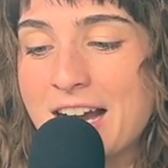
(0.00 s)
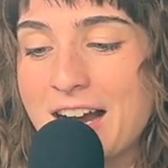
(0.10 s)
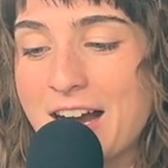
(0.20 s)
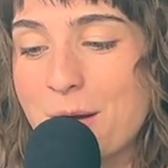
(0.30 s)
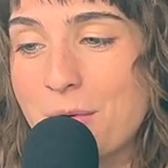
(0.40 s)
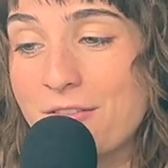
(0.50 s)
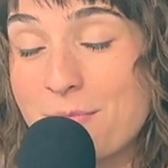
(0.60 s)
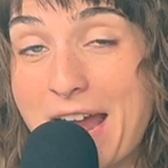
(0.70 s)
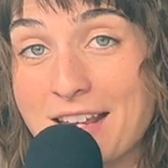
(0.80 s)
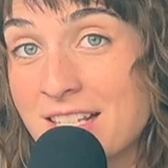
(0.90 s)
of
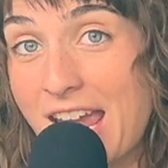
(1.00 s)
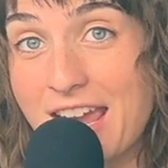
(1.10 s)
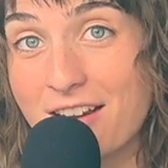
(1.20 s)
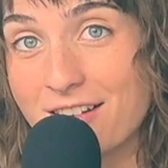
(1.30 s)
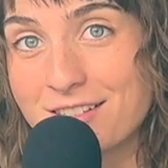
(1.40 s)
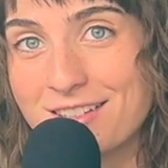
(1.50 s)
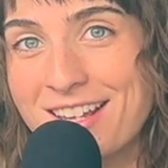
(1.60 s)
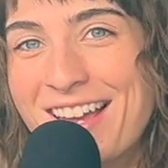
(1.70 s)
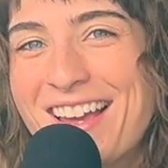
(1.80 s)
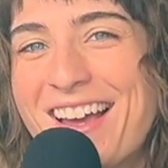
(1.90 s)
mass chaos.
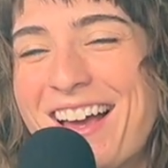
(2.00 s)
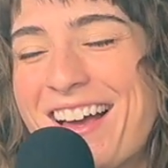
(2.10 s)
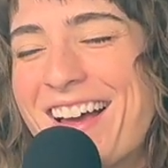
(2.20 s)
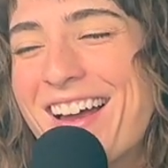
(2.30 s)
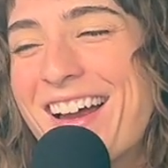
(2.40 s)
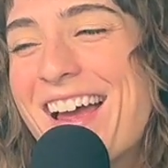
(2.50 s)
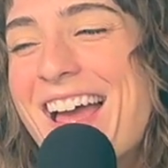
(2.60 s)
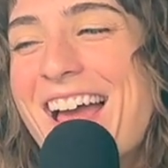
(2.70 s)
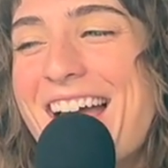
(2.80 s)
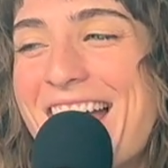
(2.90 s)

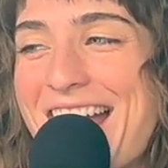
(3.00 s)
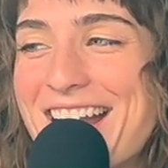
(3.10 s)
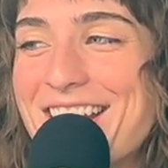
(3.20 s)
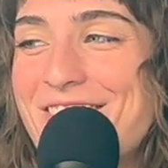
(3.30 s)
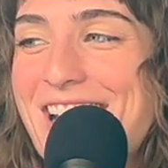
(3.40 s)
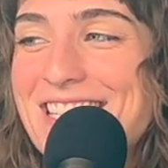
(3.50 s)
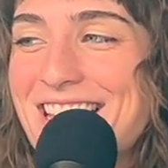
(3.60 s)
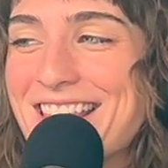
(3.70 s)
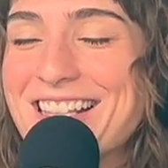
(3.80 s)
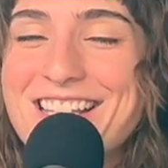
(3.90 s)
Anyways,
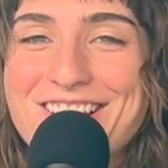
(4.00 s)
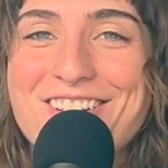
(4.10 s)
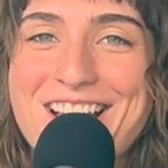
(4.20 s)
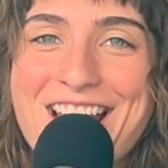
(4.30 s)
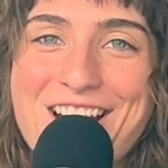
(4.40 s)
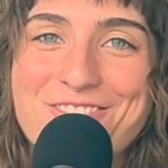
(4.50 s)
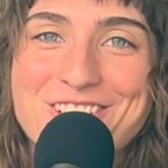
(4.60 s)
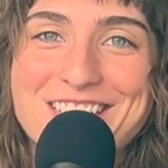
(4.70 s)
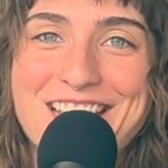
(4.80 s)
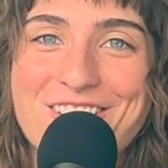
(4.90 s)
I think that's all I have
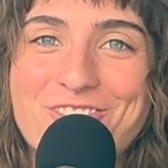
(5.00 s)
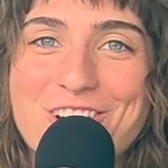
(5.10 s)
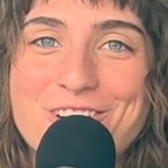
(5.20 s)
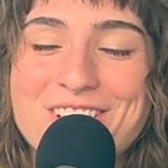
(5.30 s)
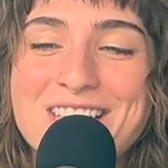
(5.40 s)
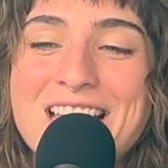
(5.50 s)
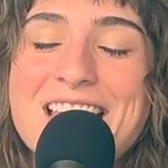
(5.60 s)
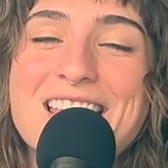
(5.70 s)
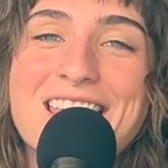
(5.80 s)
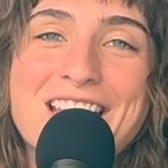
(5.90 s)
for today, folks.
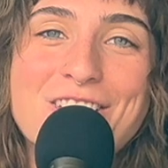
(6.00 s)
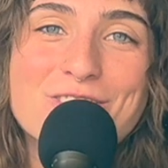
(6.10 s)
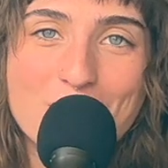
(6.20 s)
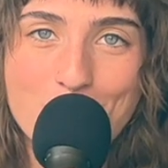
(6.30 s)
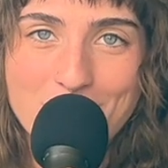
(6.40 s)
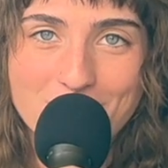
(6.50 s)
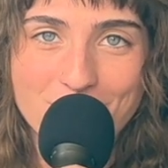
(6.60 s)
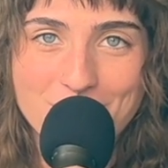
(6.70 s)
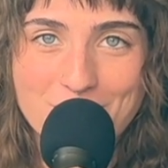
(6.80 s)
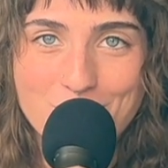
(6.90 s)
Thank you so much
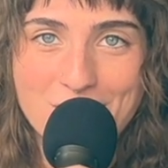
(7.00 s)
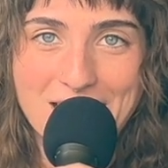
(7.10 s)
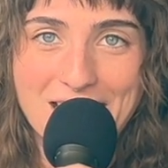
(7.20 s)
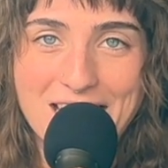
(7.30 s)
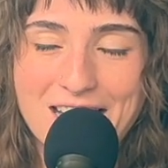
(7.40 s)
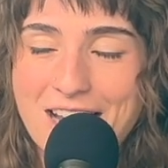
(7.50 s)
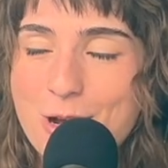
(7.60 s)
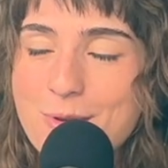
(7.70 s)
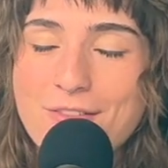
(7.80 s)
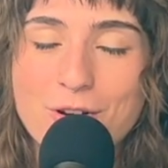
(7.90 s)
for tuning in. I
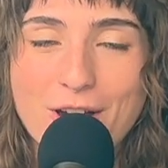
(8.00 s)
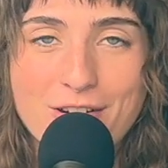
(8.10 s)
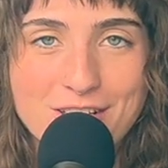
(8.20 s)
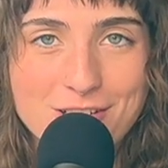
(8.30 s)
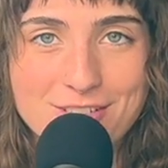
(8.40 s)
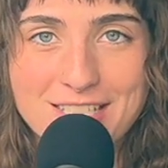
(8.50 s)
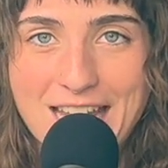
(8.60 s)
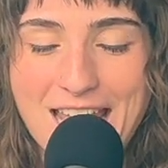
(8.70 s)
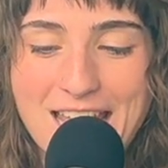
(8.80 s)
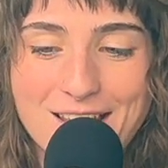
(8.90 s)
hope you have a great rest of your
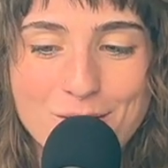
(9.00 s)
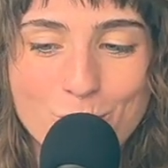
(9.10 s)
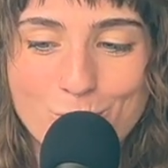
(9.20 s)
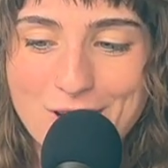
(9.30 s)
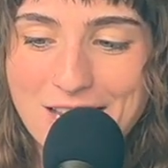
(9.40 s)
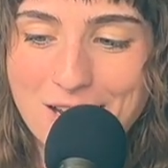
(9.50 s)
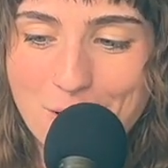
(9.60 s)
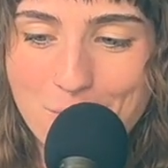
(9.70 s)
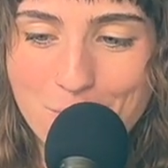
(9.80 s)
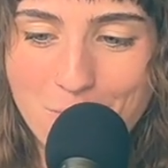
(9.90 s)
day, week,
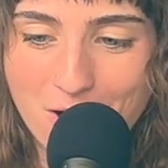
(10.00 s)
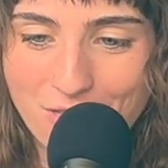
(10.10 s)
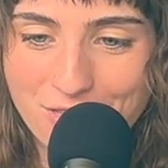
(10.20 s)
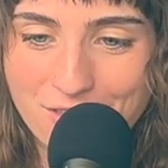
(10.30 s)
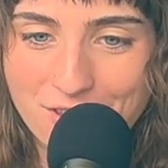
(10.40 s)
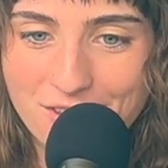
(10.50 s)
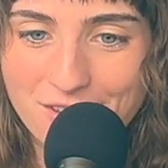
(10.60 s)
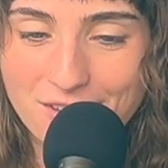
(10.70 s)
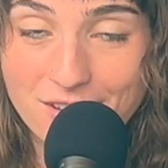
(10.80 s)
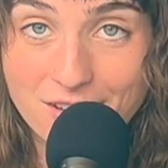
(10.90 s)
month,
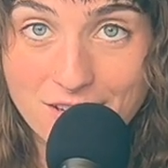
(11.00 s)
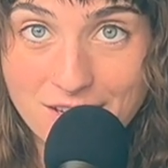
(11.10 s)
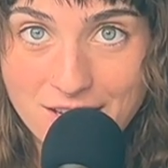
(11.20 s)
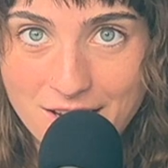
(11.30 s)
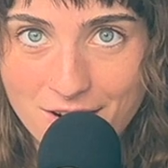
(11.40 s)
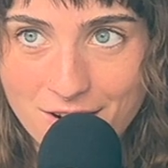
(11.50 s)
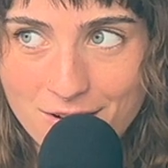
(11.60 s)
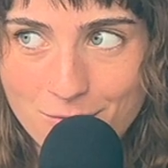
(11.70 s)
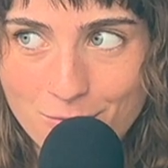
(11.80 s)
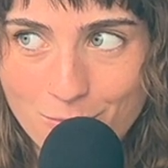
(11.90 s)

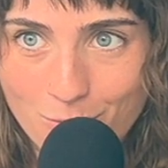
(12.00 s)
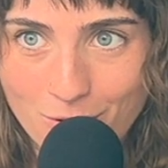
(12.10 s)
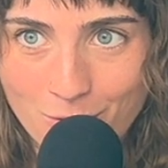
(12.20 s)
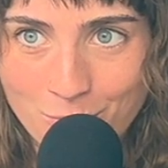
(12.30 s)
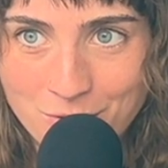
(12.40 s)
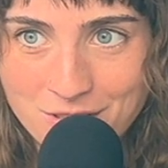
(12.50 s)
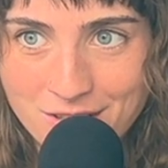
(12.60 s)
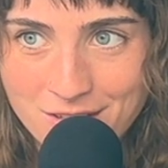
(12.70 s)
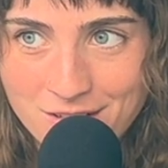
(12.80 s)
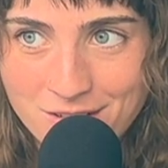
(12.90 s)
year. We're almost
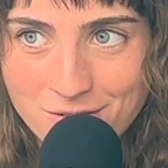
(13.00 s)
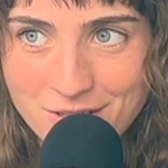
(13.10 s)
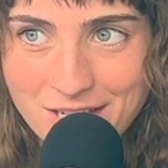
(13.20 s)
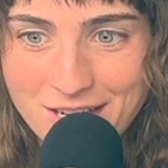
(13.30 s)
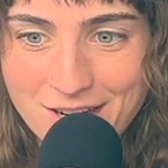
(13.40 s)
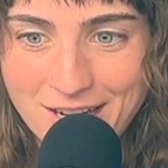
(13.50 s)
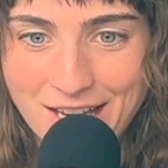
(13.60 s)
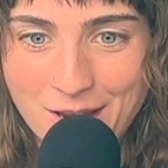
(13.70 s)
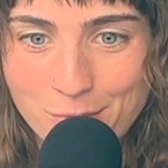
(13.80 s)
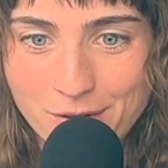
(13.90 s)
at the new year. I
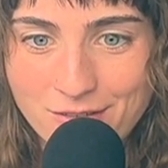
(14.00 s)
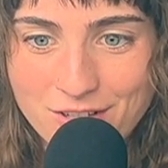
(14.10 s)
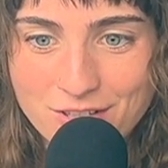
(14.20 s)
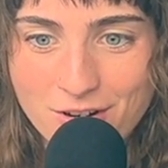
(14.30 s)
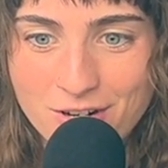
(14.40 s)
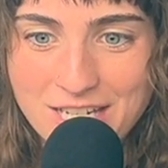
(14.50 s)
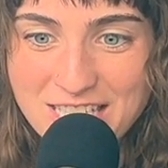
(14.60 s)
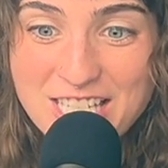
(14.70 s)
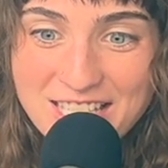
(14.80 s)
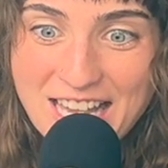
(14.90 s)
can't believe it's already
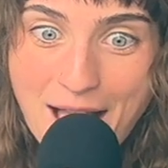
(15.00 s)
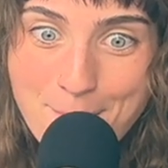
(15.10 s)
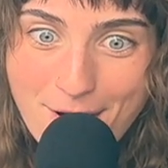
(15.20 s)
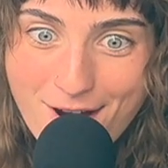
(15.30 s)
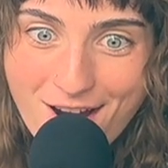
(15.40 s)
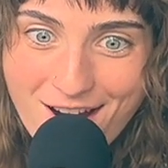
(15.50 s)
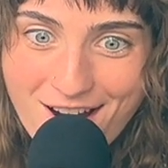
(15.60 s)
December.